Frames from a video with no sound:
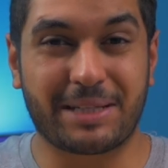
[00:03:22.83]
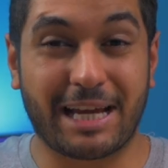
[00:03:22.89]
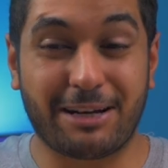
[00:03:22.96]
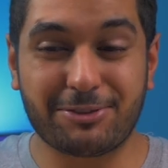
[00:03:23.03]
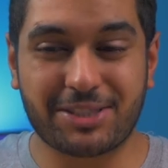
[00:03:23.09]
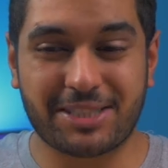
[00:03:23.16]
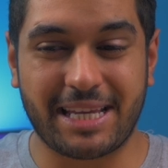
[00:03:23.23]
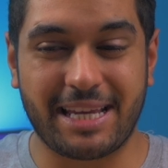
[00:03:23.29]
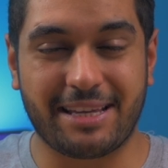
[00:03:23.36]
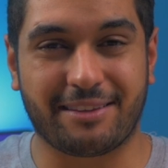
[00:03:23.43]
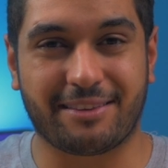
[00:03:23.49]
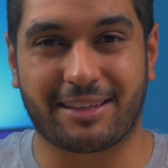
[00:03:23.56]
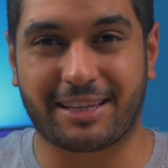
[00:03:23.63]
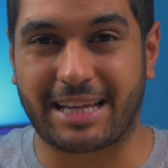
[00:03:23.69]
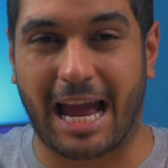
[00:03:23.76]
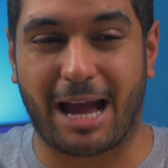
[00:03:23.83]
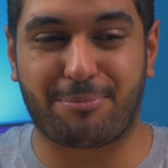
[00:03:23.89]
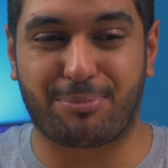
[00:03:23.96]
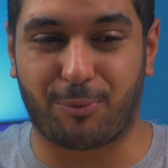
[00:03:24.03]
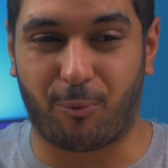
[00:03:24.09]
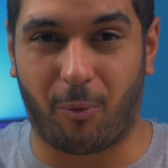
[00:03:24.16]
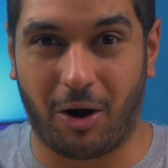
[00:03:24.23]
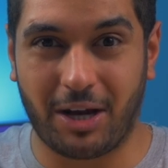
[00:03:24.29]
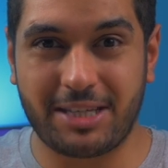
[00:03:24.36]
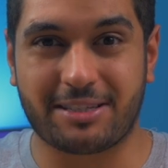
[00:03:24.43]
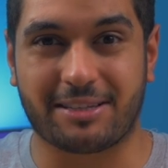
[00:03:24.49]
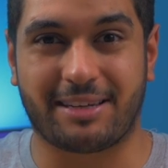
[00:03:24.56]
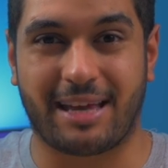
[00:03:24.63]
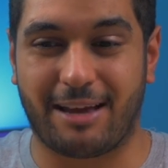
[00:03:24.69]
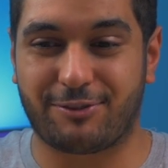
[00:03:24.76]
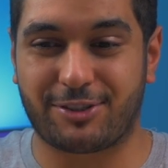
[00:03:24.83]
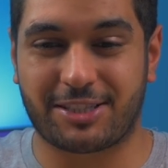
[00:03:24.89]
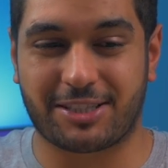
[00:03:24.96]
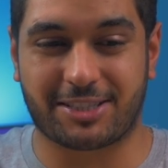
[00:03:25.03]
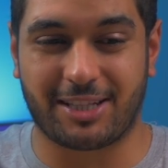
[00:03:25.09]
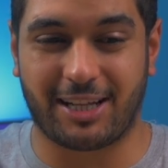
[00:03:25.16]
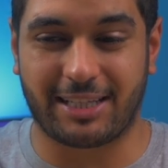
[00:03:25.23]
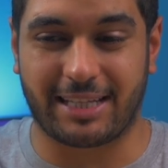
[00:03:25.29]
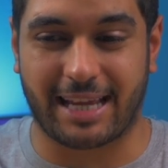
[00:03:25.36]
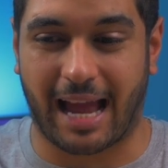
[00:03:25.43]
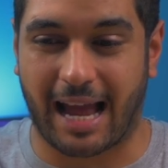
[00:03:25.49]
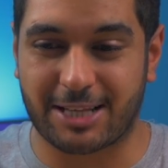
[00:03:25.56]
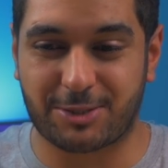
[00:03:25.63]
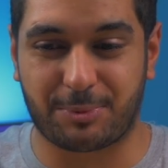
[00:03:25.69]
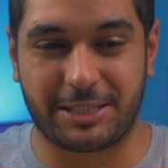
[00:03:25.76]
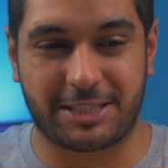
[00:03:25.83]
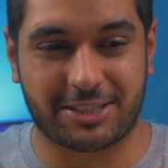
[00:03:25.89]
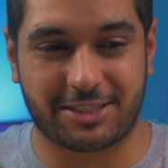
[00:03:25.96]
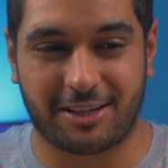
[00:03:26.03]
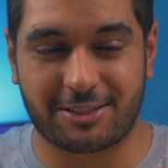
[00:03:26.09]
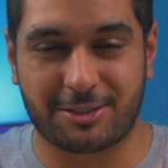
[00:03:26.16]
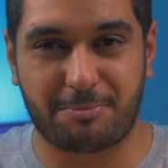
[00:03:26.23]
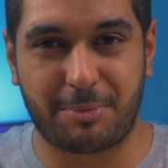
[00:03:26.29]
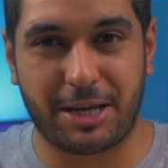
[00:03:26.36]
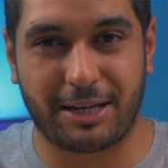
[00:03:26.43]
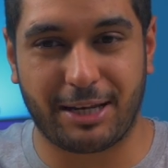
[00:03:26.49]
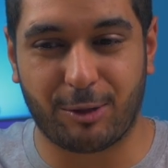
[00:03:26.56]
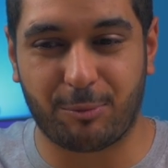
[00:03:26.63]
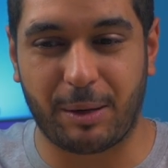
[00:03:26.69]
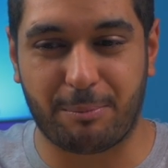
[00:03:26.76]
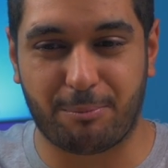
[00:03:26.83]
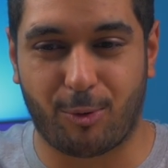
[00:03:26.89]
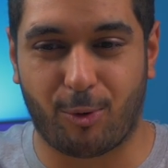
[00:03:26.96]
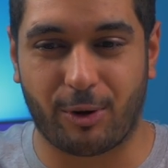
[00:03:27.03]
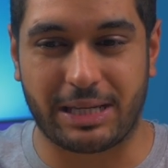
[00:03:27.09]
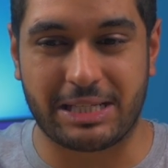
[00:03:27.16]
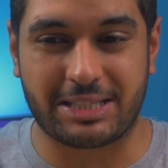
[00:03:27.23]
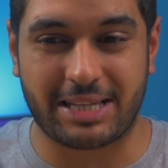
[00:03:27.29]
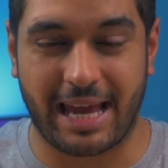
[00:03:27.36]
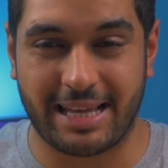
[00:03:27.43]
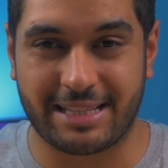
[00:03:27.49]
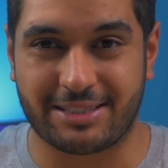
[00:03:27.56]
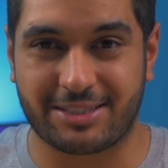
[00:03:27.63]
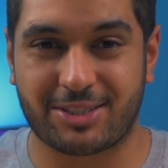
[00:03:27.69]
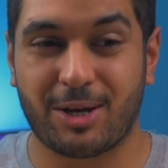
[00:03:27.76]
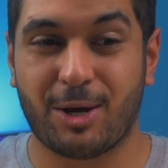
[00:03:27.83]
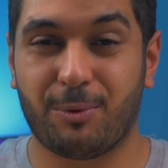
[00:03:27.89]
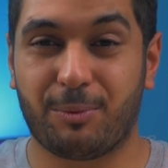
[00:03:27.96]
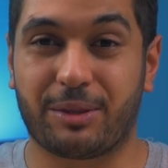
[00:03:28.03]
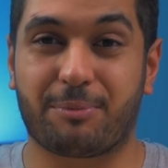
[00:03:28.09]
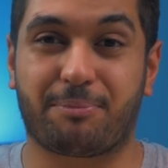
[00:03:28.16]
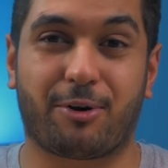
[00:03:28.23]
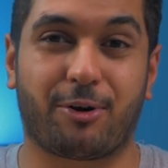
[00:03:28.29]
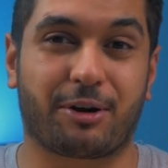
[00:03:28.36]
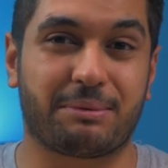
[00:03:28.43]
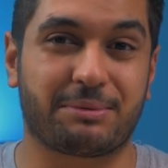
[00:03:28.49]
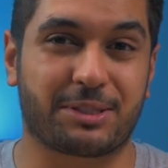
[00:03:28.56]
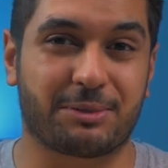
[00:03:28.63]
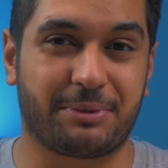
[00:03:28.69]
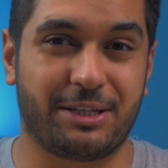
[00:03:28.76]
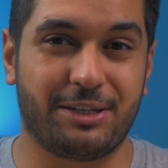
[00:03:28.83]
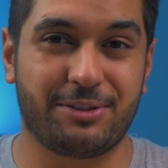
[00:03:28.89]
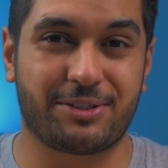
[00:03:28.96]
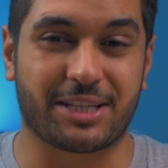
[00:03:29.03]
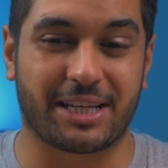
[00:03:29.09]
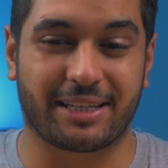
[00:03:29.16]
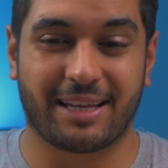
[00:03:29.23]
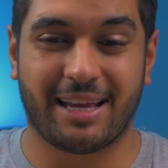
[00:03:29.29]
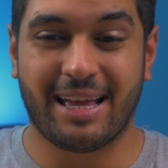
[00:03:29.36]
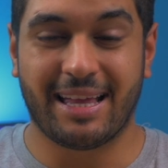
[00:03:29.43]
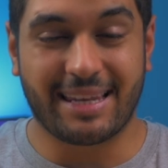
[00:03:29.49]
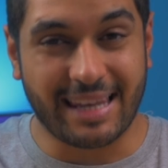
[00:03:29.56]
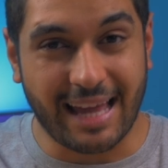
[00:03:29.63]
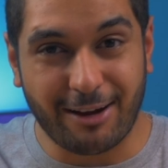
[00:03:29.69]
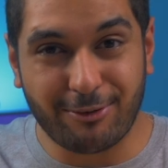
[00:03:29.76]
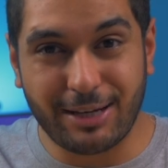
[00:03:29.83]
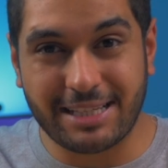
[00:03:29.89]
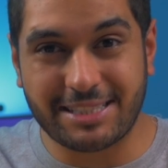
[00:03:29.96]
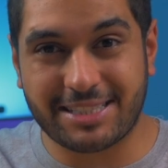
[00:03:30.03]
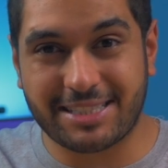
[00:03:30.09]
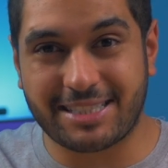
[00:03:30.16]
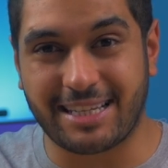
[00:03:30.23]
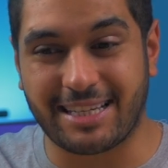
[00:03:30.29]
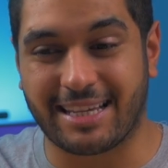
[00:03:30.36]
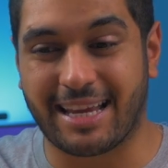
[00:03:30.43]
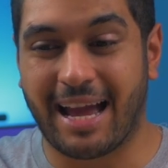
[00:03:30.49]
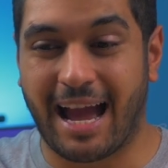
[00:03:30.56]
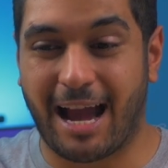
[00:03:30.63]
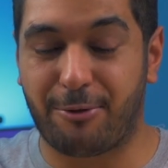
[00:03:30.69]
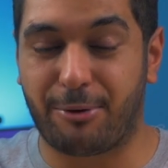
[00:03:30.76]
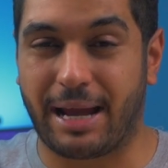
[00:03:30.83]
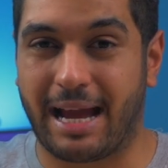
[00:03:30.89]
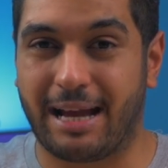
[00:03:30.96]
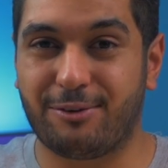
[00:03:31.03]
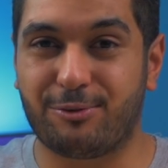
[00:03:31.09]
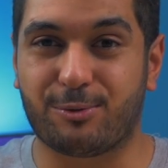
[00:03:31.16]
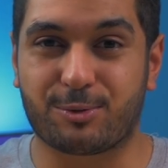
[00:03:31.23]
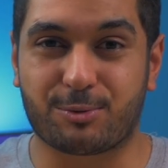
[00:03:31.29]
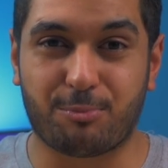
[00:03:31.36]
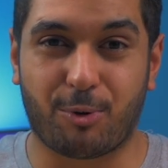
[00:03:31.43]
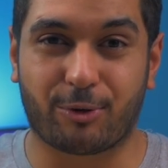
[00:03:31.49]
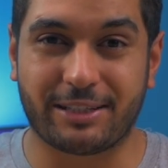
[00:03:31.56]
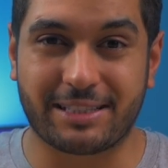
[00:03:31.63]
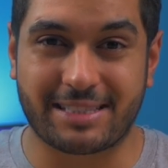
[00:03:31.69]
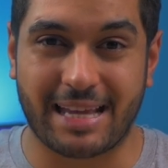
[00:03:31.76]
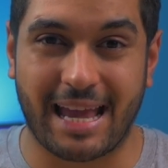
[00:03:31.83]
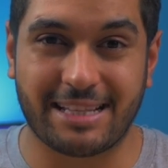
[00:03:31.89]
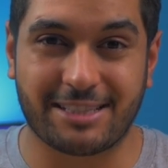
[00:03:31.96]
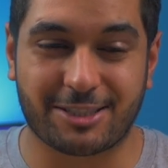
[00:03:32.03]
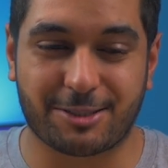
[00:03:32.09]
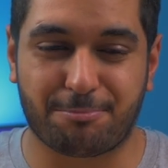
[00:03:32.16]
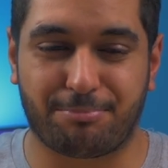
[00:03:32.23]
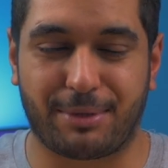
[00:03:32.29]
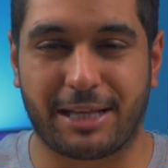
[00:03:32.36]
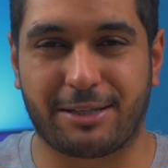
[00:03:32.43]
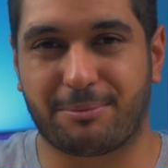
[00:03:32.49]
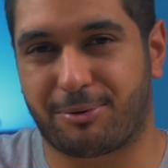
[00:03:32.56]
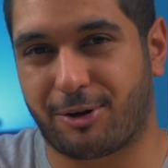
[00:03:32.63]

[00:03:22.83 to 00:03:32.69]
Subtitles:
we're now seeing the gap widen ever so slightly as we start to be a little bit more intense with the programs that we're using. Now let's see how it handles more intense Blender